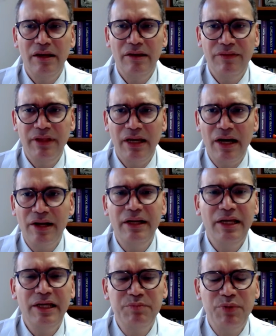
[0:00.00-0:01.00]
If the
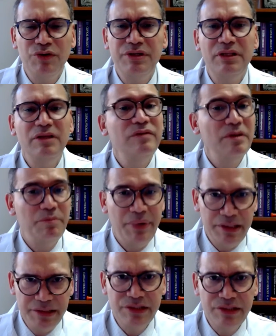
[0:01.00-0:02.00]
RNA is positive, the
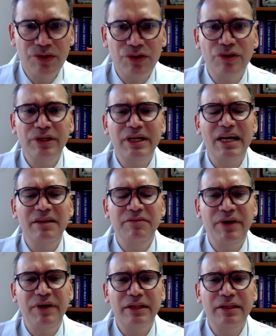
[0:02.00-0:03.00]
patient is chronically
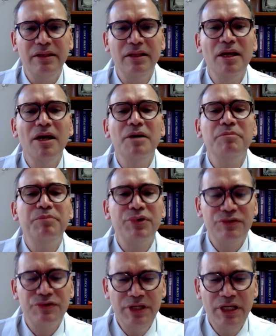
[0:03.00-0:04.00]
infected,
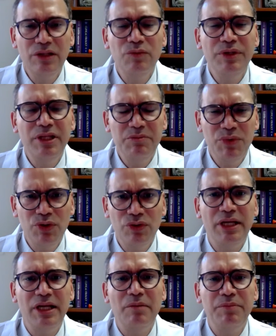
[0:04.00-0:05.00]
proceed with
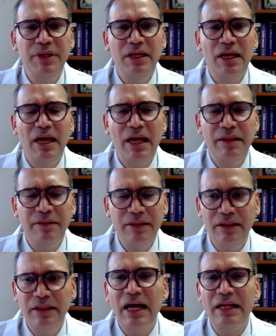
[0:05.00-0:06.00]
immunotherapy, and
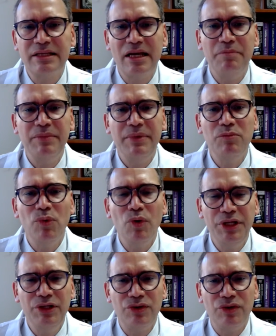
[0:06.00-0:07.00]
that can be
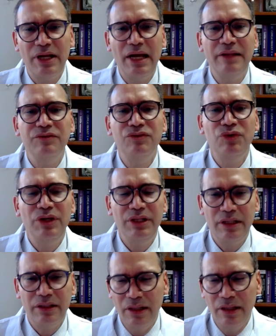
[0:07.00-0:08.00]
monitored and
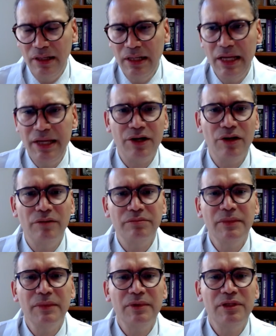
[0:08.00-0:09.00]
treated later on.
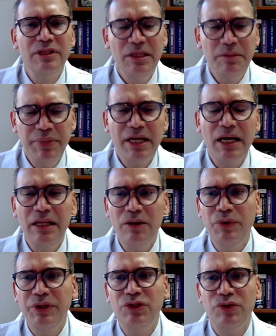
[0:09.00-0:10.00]
Typically,
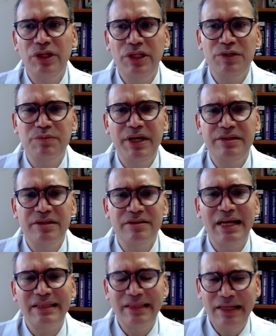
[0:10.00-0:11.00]
we treat these patients
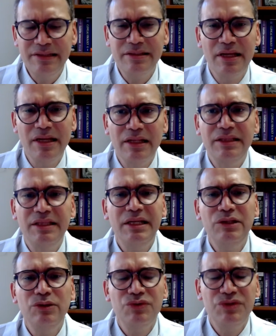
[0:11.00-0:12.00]
at least
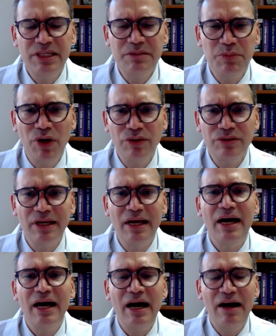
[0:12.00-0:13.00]
3 to 6 months
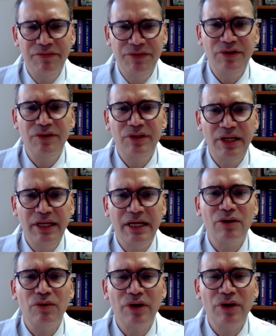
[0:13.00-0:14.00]
after they
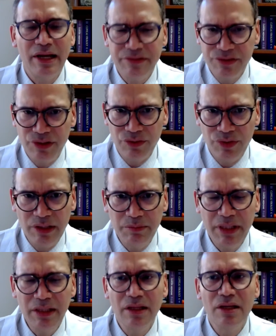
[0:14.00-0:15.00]
are on cancer
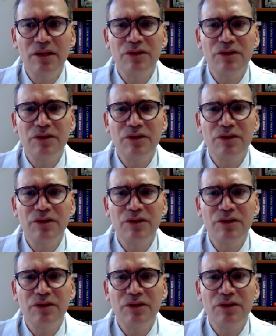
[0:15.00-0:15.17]
treatment.